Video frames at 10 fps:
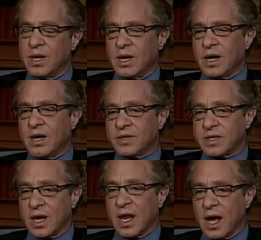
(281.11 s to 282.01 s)
gives us
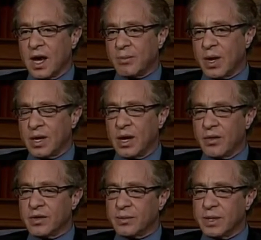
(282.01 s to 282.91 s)
a leg up on
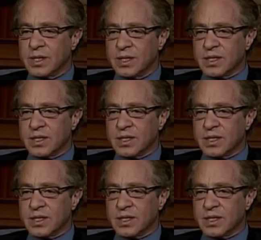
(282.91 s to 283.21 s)
other species.